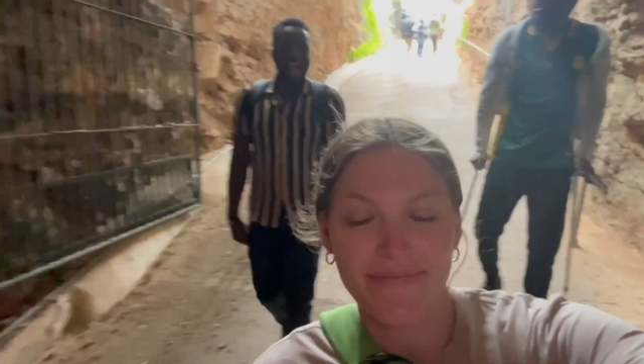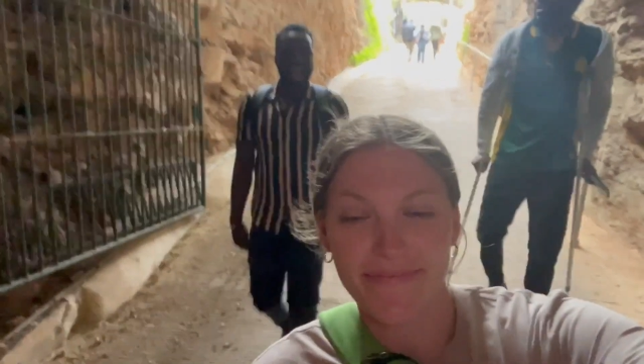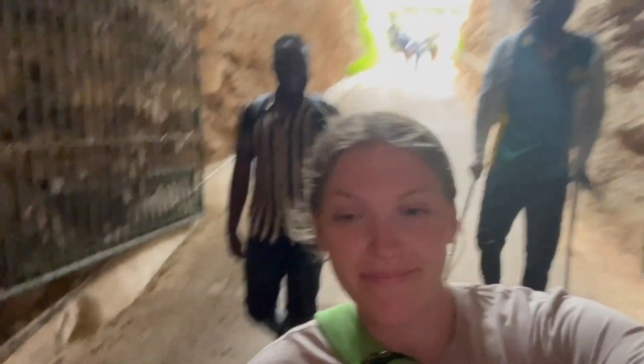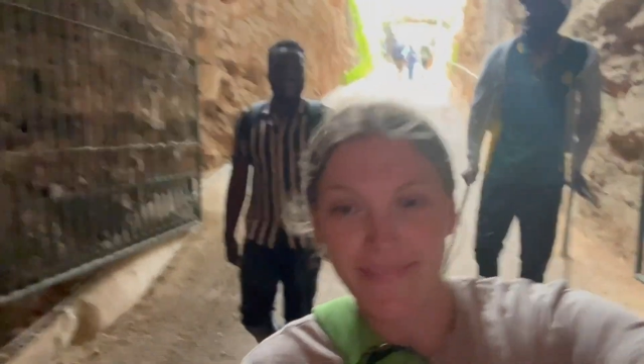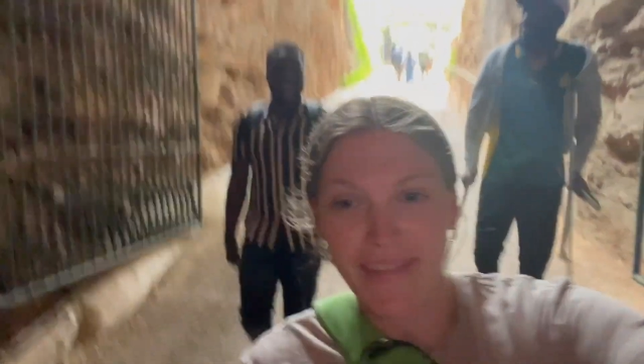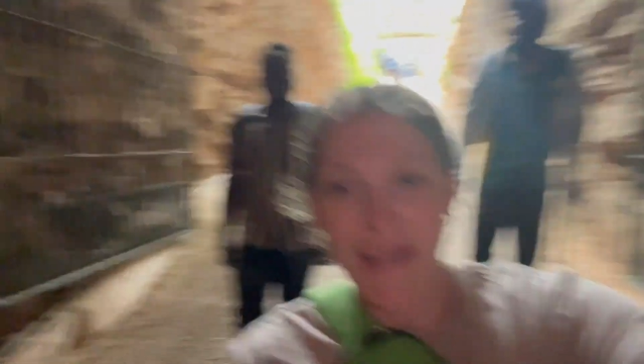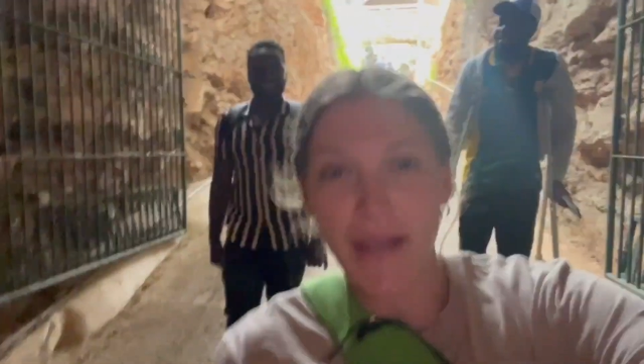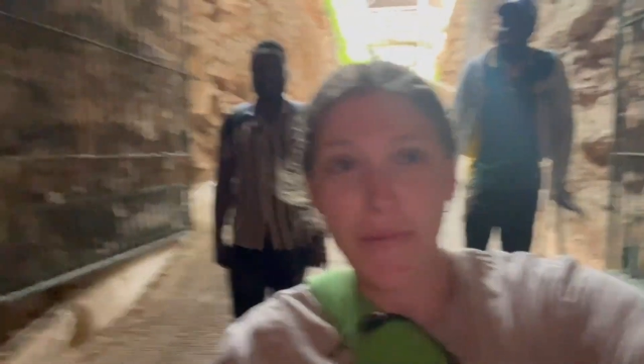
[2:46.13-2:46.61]

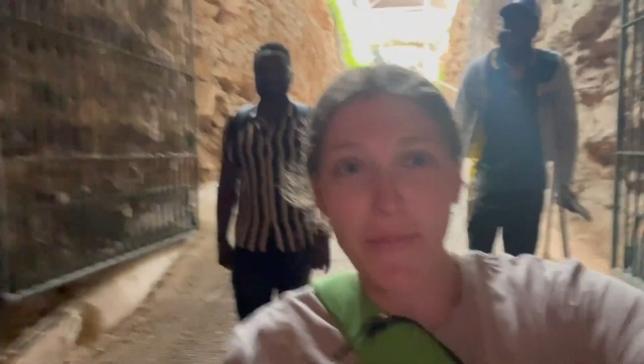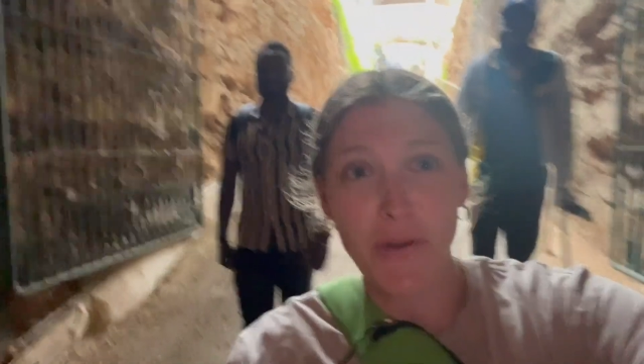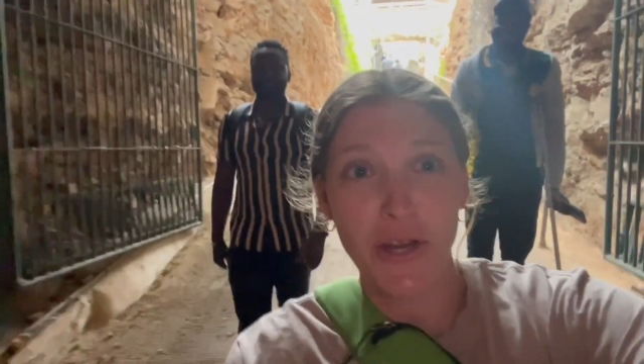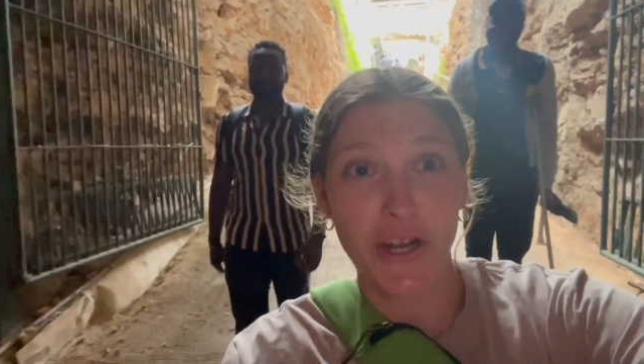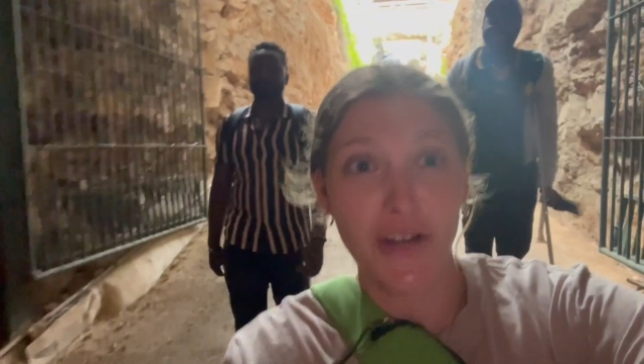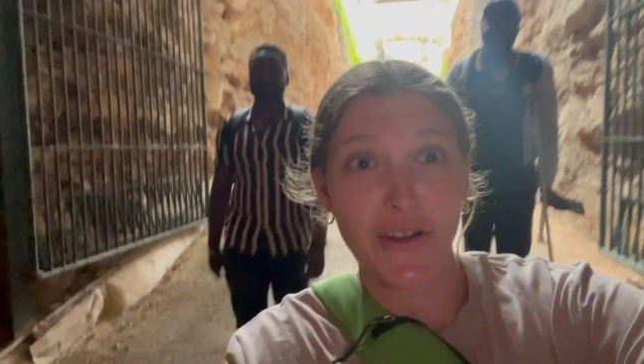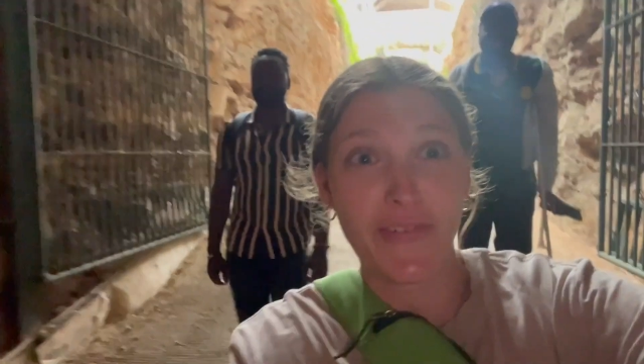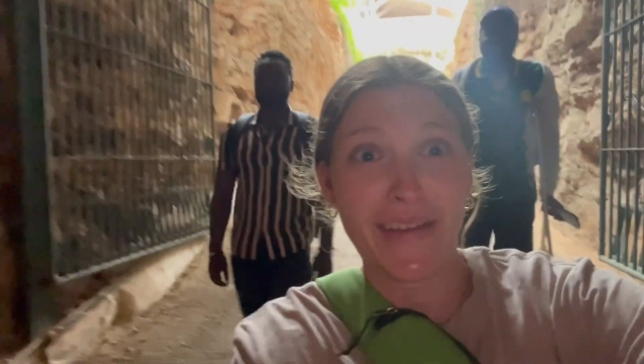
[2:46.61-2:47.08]
it
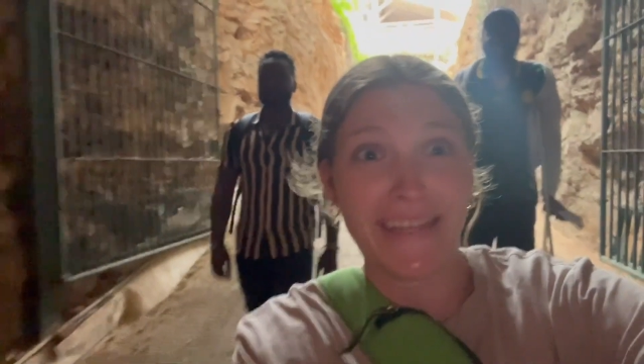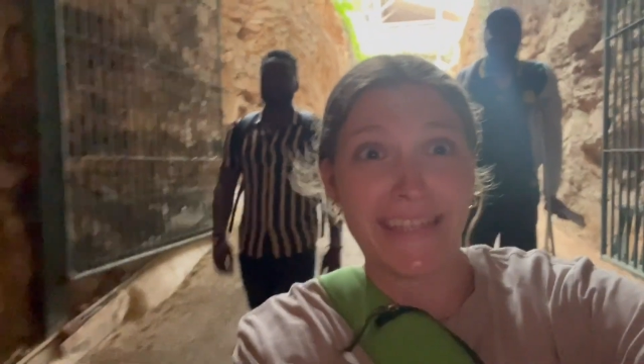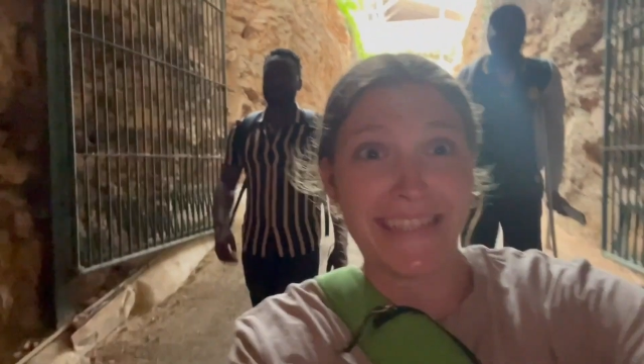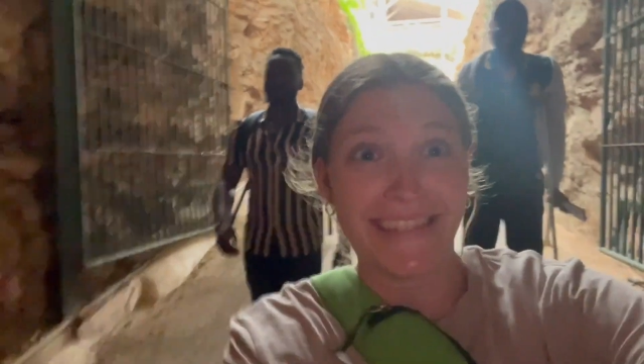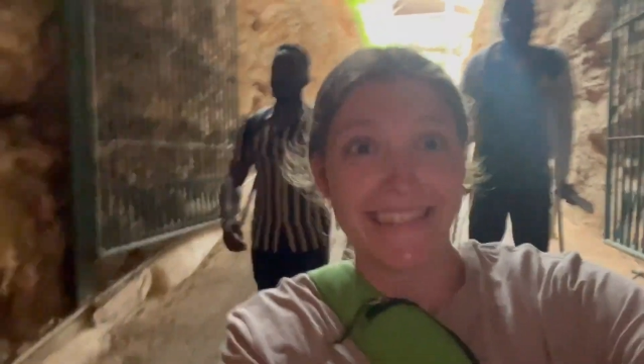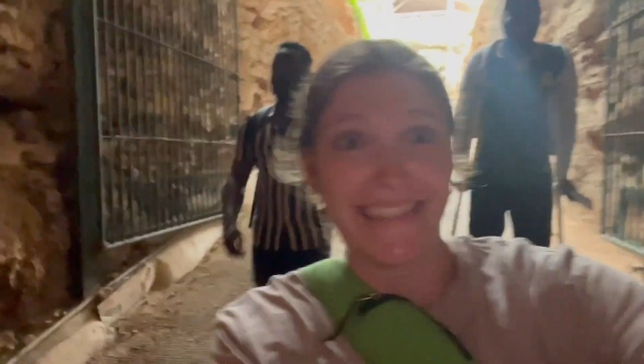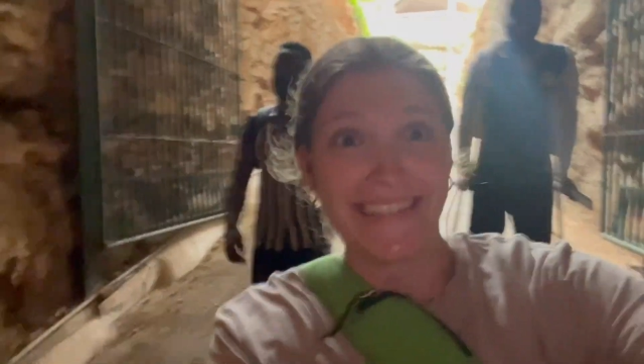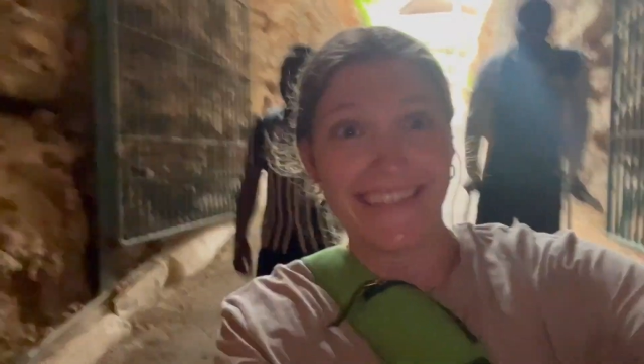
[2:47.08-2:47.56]
was
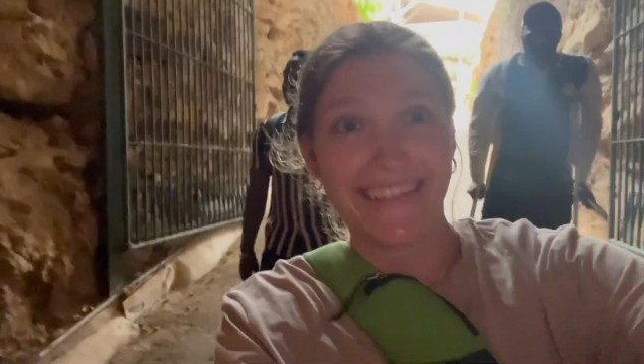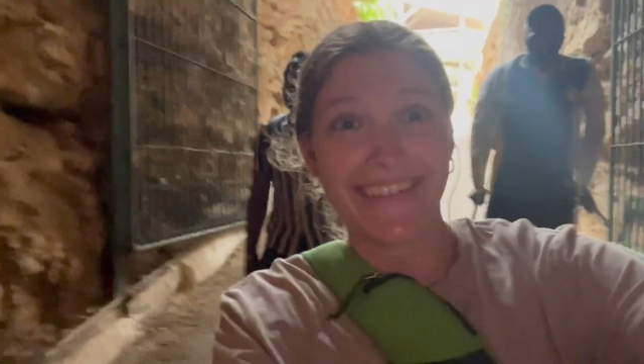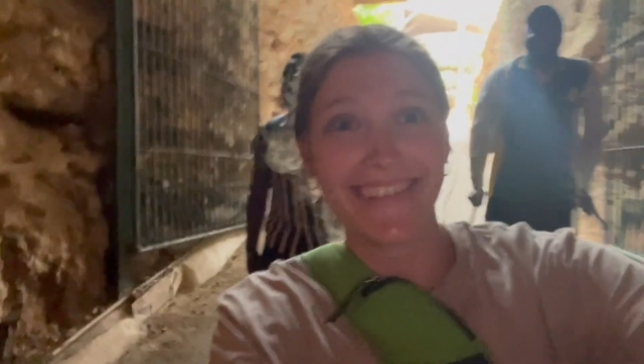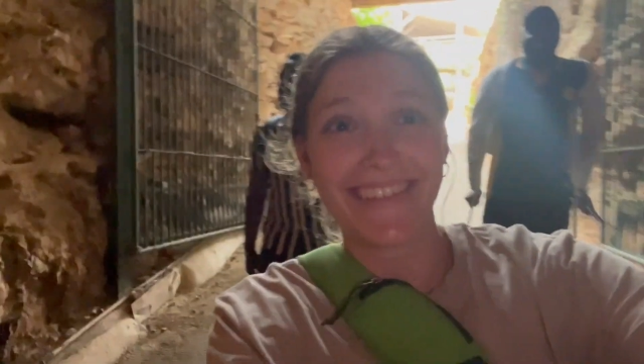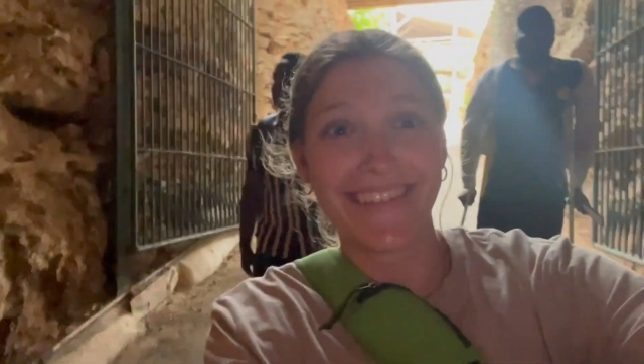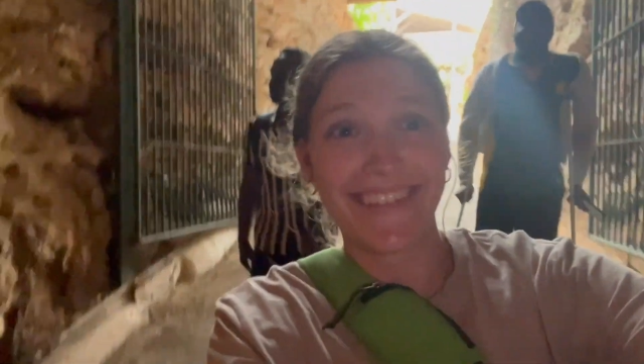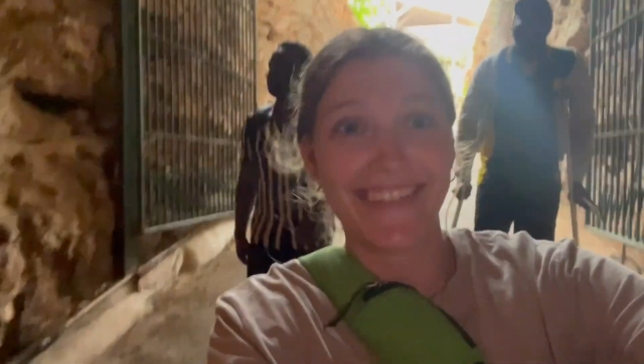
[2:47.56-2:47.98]
very busy and